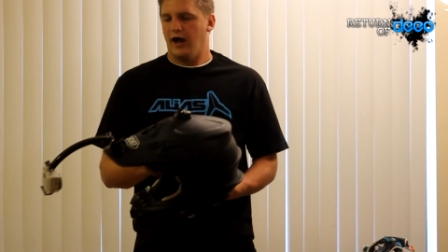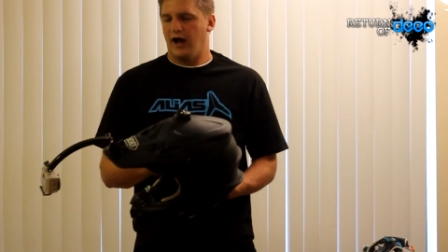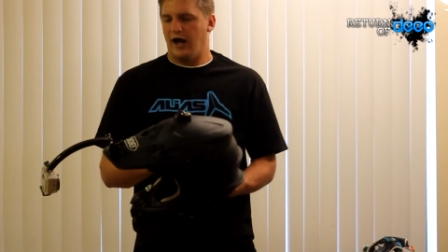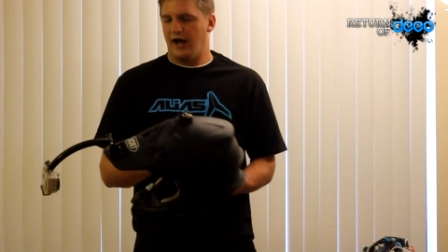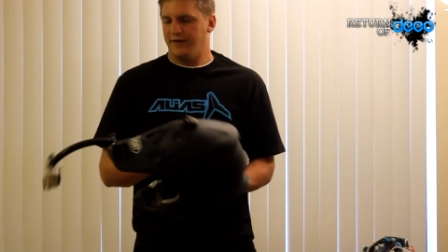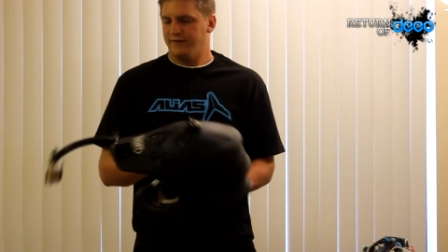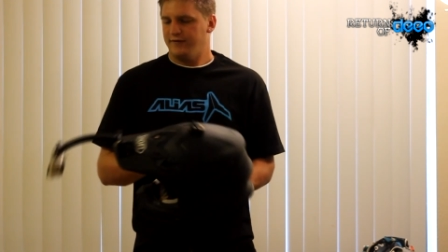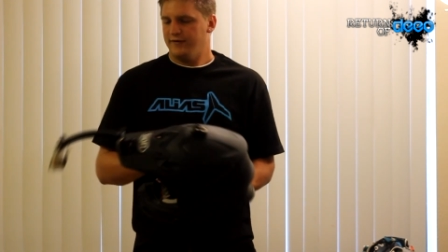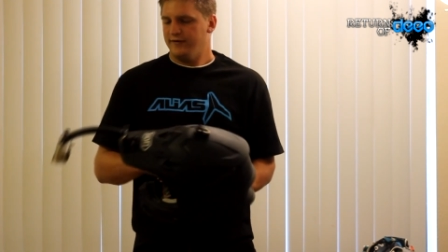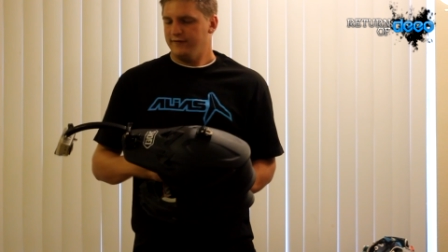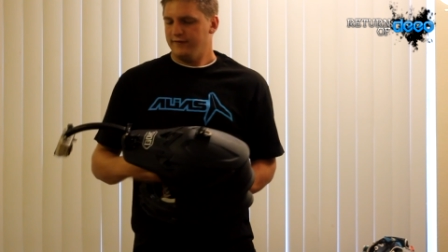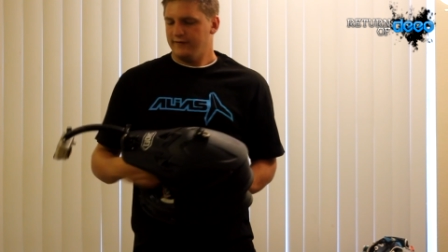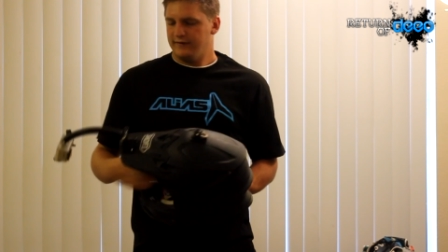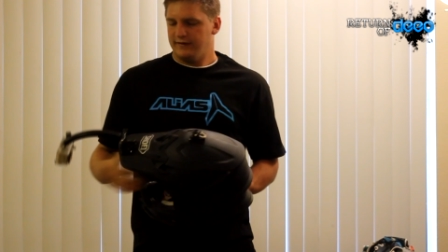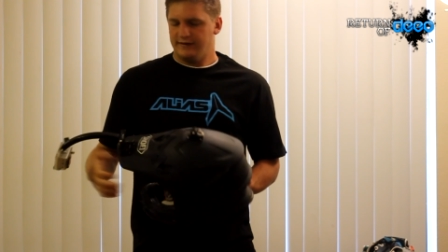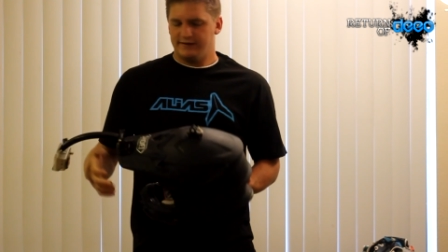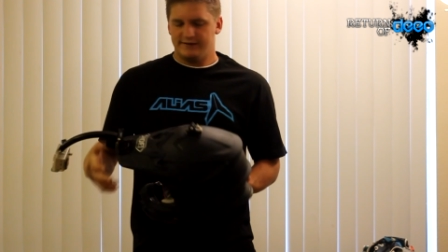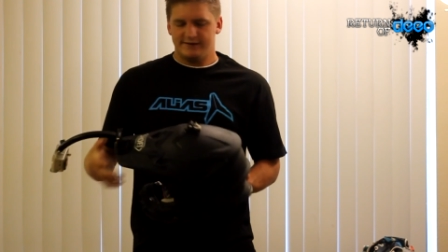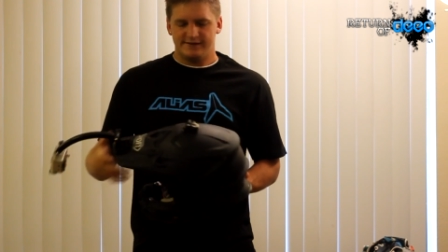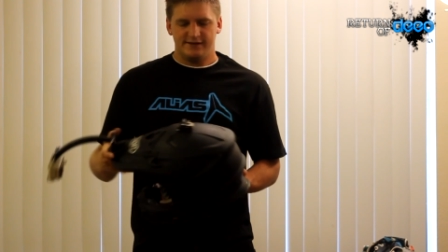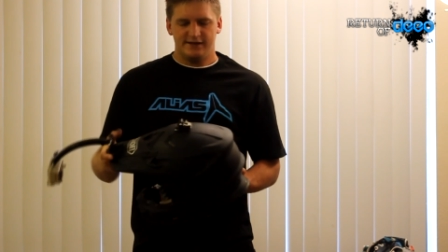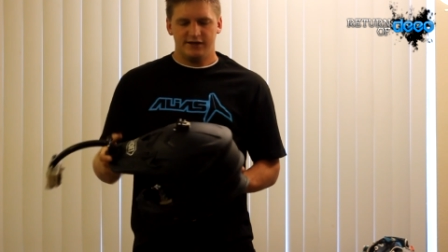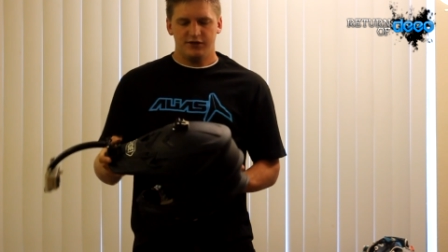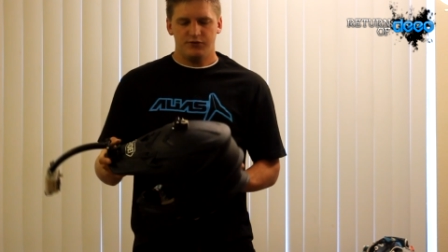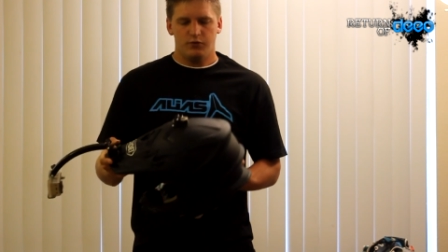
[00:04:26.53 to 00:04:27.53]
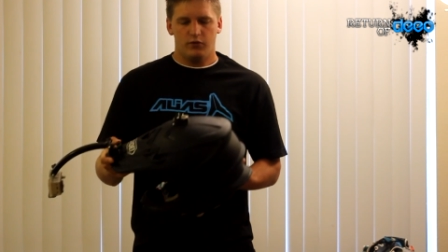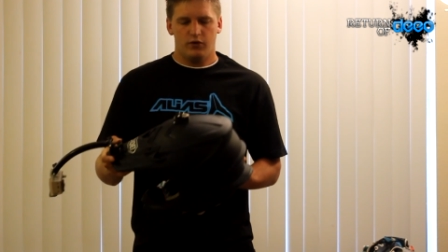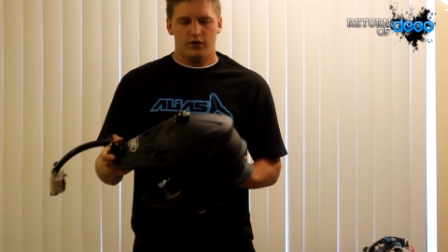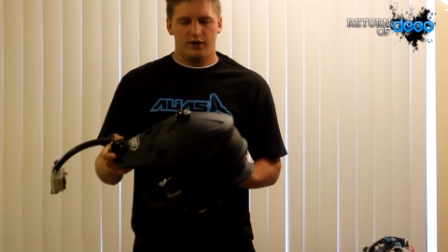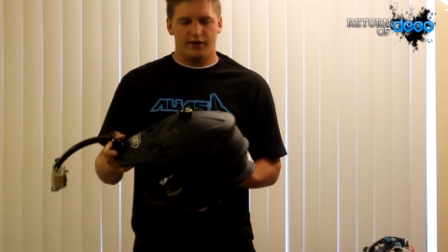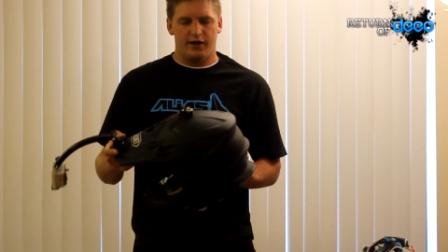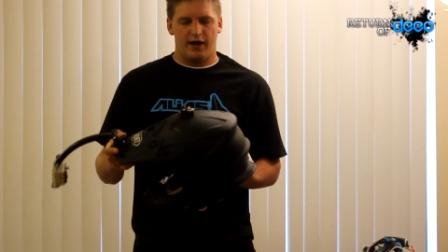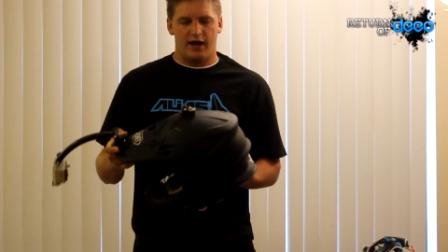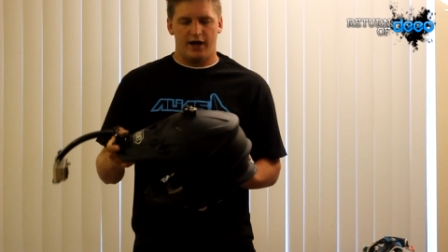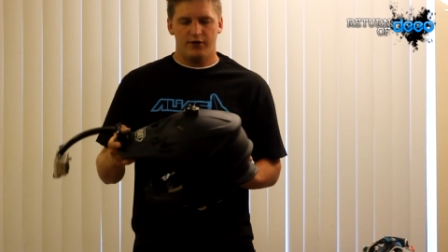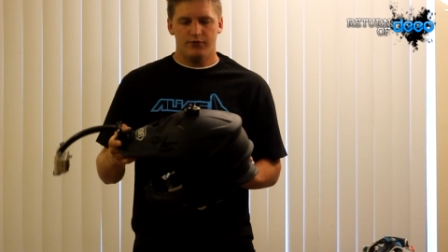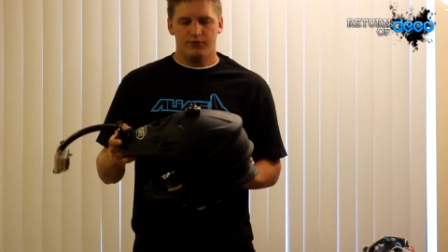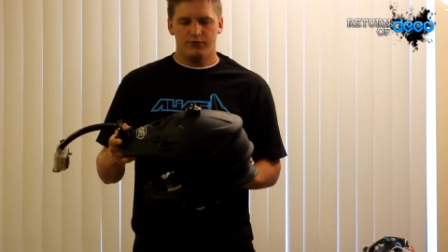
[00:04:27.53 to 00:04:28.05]
I've even seen
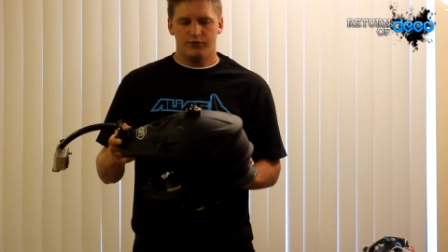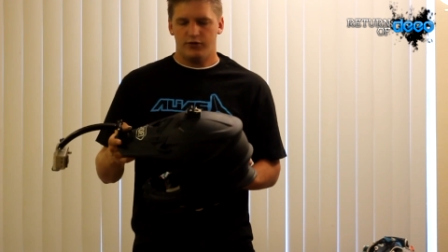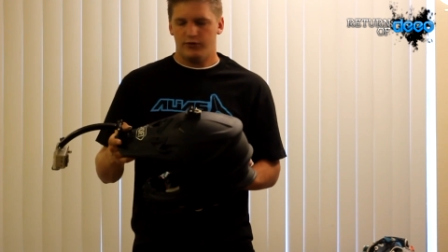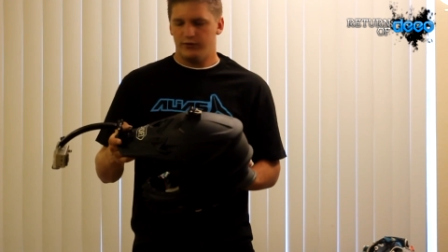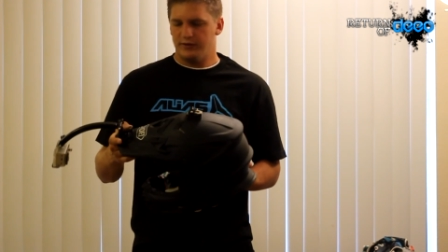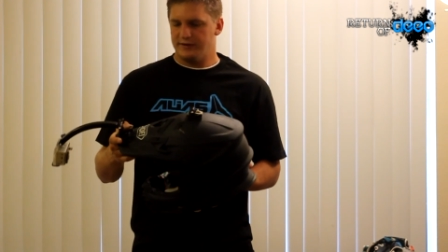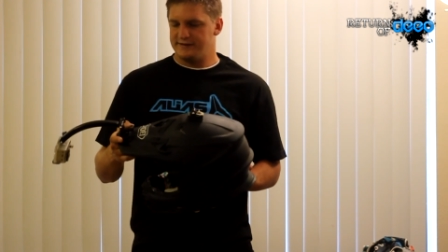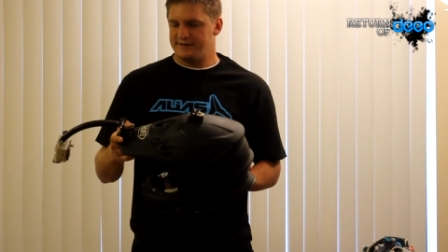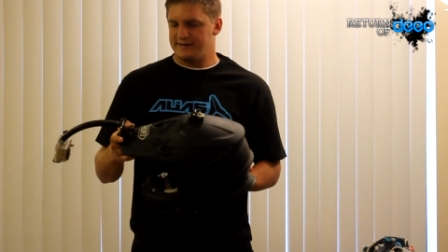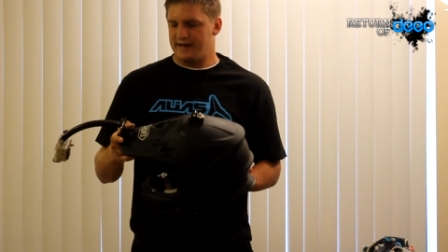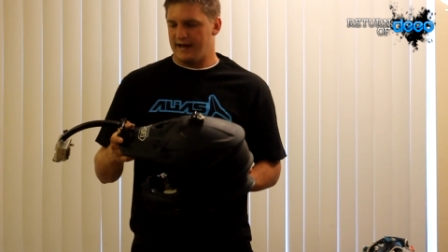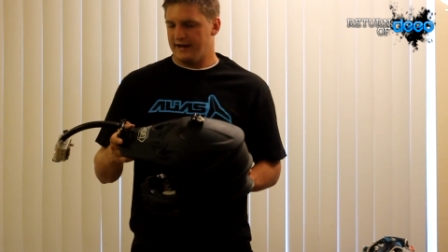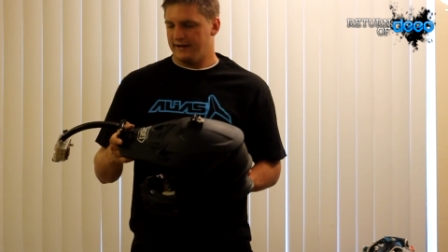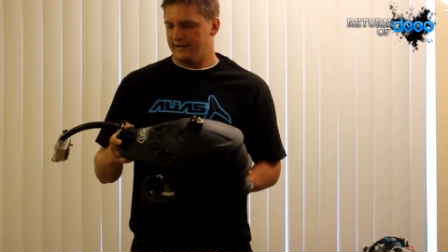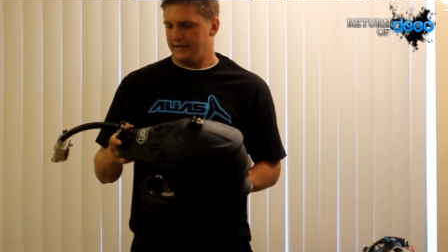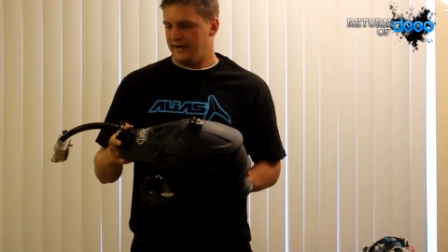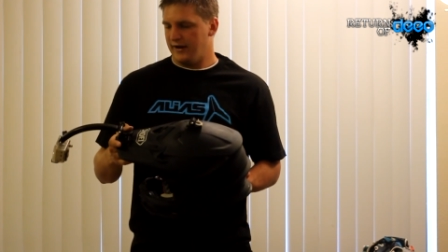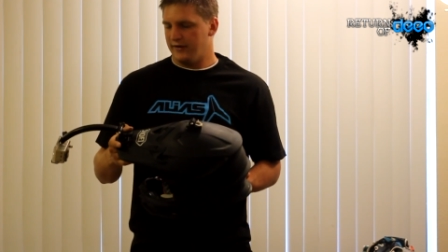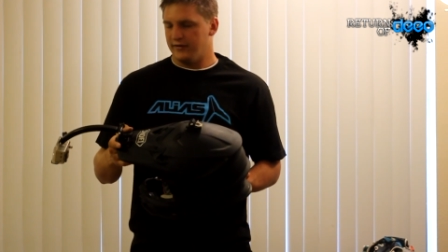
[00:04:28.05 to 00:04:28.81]
one. I don't know exactly